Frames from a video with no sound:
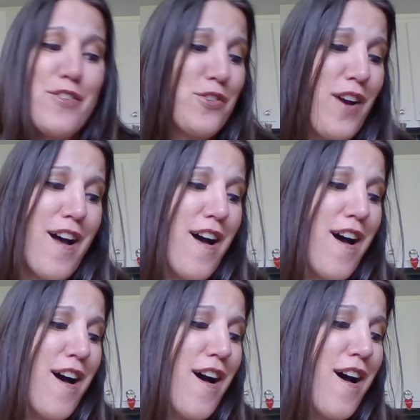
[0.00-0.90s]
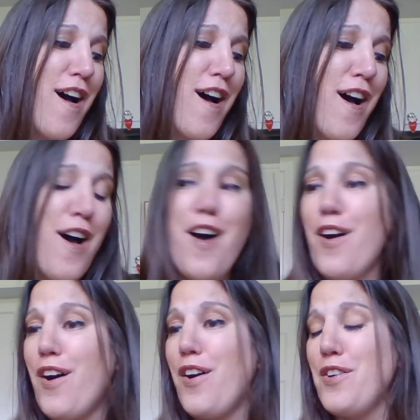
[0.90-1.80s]

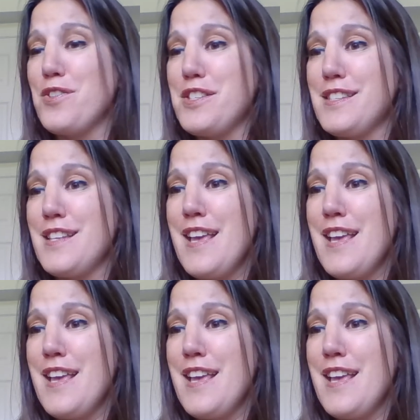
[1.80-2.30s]
love grows.